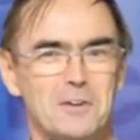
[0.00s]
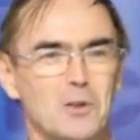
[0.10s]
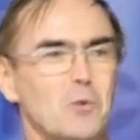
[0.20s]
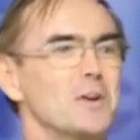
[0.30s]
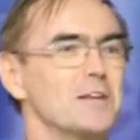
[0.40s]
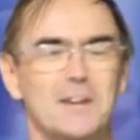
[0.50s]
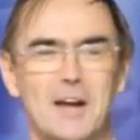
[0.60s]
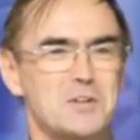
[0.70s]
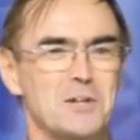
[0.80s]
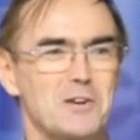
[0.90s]
No one at the
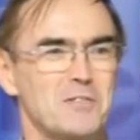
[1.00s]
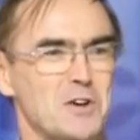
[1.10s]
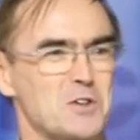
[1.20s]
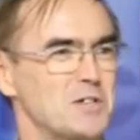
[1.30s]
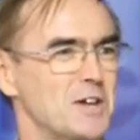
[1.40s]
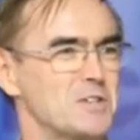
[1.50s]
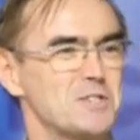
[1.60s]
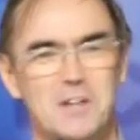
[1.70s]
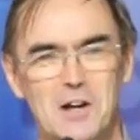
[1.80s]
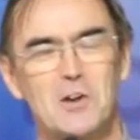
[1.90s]
National Innovation
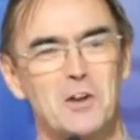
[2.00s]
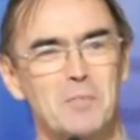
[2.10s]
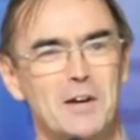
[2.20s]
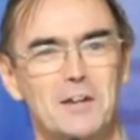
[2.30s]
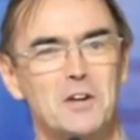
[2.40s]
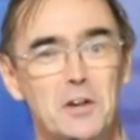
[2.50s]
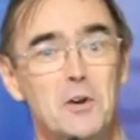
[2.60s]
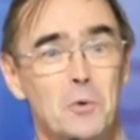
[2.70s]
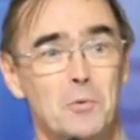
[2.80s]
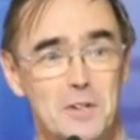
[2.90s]
Agency, including me,
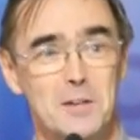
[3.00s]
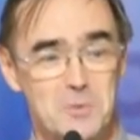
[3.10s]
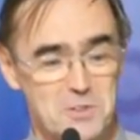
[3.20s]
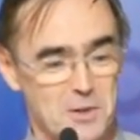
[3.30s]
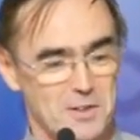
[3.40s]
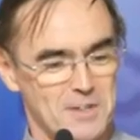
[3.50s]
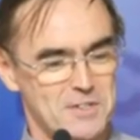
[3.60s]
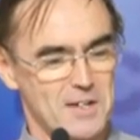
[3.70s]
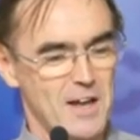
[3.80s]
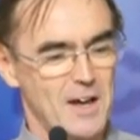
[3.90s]
knew that he was doing
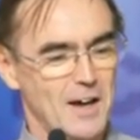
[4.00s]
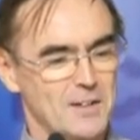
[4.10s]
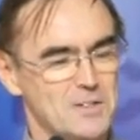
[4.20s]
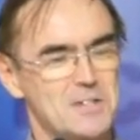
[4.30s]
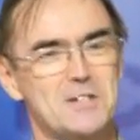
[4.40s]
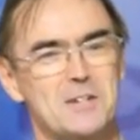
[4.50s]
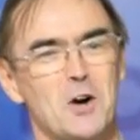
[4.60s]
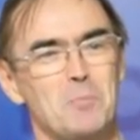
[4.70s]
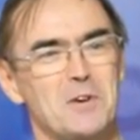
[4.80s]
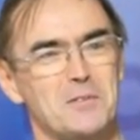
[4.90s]
this. And this is a
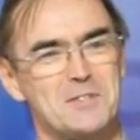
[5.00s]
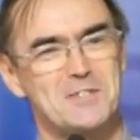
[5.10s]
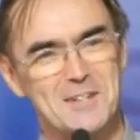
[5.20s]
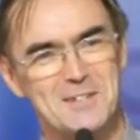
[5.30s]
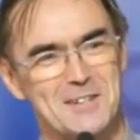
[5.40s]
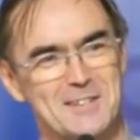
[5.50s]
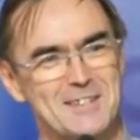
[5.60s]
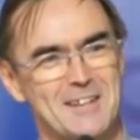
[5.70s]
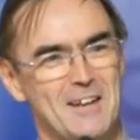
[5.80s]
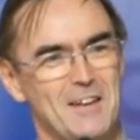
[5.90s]
copy of his
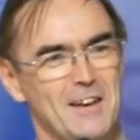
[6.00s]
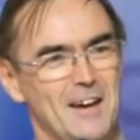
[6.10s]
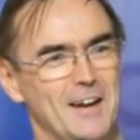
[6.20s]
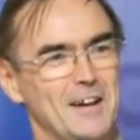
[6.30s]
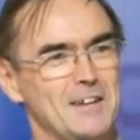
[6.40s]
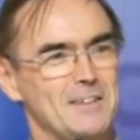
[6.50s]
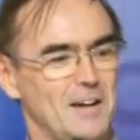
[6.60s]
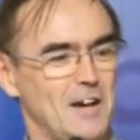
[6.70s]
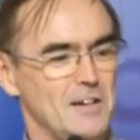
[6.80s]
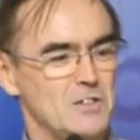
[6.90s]
thesis. And
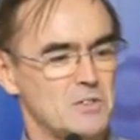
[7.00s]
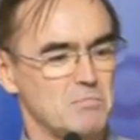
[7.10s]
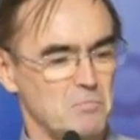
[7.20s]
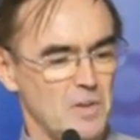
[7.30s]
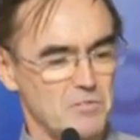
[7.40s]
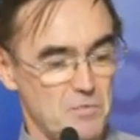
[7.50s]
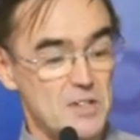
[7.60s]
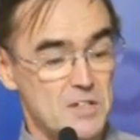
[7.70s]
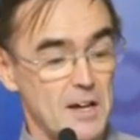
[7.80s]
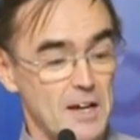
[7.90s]
I
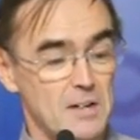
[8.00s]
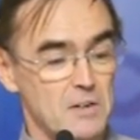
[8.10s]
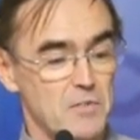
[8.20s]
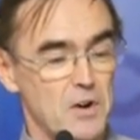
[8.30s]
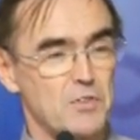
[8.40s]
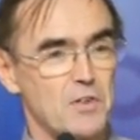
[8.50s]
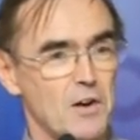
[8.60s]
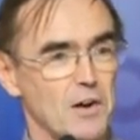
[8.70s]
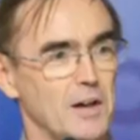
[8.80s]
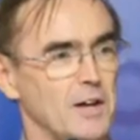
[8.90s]
investigated it very
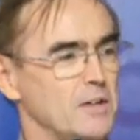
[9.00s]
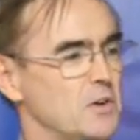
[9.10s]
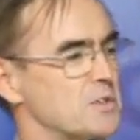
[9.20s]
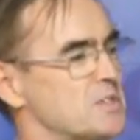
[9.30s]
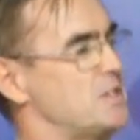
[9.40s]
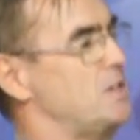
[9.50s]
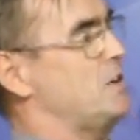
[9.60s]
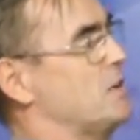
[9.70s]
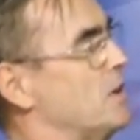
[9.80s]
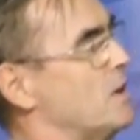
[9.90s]
thoroughly, and you can see
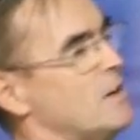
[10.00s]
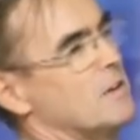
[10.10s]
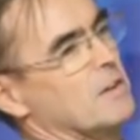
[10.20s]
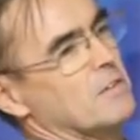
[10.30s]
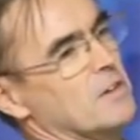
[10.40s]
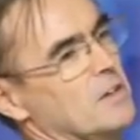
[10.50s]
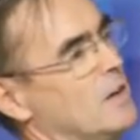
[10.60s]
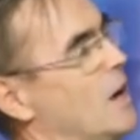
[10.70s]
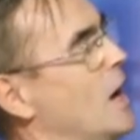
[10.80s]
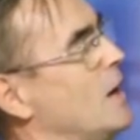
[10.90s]
here the
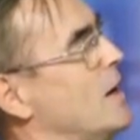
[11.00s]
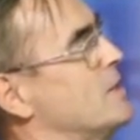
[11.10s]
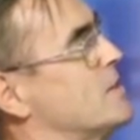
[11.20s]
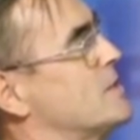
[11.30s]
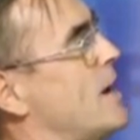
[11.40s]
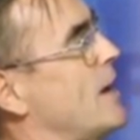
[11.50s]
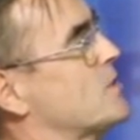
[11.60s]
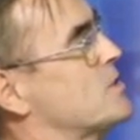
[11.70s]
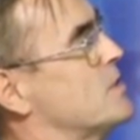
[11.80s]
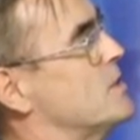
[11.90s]
highlighted
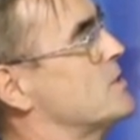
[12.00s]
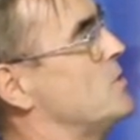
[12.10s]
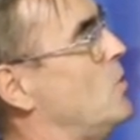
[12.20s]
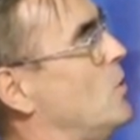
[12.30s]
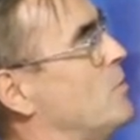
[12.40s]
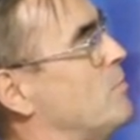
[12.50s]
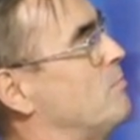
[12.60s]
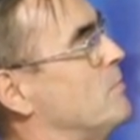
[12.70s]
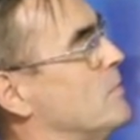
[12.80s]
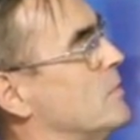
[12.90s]
text is all
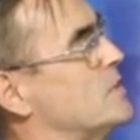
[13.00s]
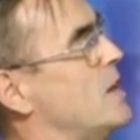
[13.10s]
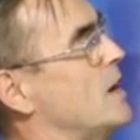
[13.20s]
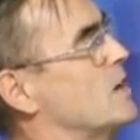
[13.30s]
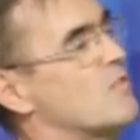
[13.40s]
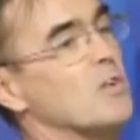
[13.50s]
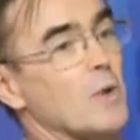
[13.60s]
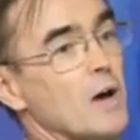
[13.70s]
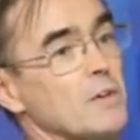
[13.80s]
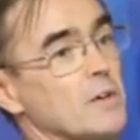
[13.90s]
taken from
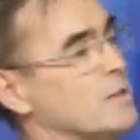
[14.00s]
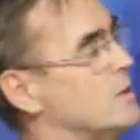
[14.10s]
other